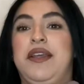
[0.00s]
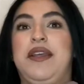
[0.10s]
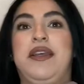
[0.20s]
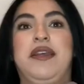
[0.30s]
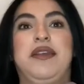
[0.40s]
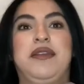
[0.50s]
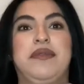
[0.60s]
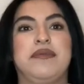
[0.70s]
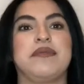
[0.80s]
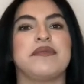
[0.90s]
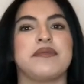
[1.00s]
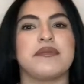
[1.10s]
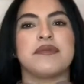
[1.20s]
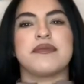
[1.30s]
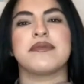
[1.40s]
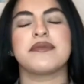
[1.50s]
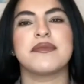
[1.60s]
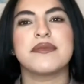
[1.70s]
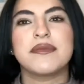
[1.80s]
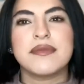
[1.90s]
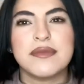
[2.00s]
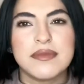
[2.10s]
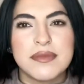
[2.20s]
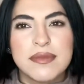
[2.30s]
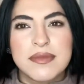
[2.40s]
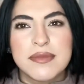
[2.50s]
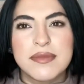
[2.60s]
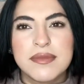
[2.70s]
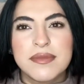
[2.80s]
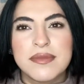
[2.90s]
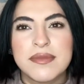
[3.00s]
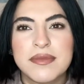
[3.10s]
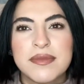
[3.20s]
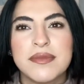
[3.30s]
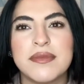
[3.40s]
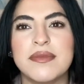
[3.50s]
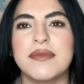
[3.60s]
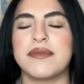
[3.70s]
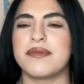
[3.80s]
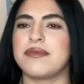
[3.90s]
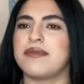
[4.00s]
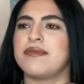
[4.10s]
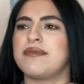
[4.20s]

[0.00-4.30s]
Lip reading: Nothing is said.